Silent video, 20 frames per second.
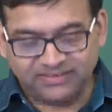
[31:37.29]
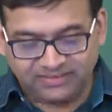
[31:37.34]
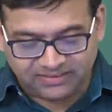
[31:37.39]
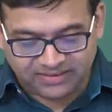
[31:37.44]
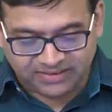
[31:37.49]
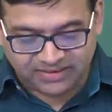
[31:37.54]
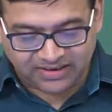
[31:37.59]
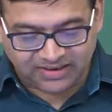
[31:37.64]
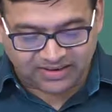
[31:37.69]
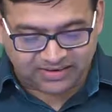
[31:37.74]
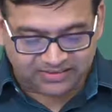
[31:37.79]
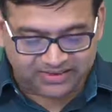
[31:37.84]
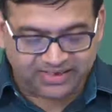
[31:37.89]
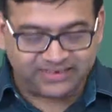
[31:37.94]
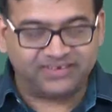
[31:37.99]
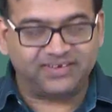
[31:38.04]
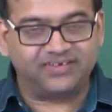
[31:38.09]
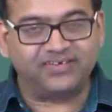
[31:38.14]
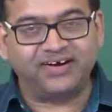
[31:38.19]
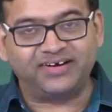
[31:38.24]
they
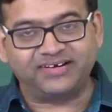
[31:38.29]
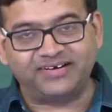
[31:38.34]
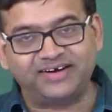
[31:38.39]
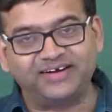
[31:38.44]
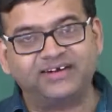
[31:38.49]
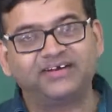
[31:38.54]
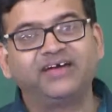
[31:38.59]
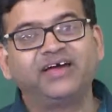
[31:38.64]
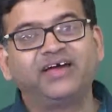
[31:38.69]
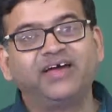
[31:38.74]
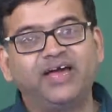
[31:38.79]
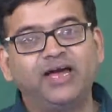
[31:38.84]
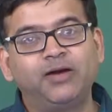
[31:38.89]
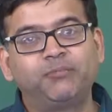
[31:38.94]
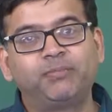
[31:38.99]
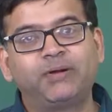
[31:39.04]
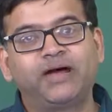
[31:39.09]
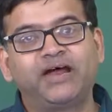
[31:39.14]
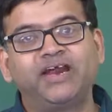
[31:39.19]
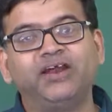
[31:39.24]
generated a
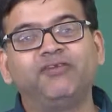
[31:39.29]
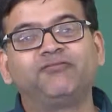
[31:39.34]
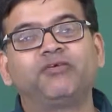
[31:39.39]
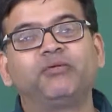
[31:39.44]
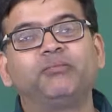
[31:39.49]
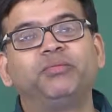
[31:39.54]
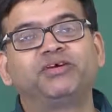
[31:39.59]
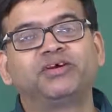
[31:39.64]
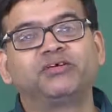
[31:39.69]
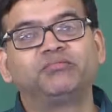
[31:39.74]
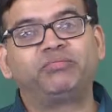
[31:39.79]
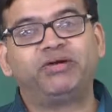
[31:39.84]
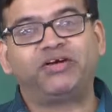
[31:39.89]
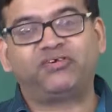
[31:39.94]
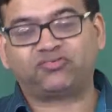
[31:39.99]
priori information based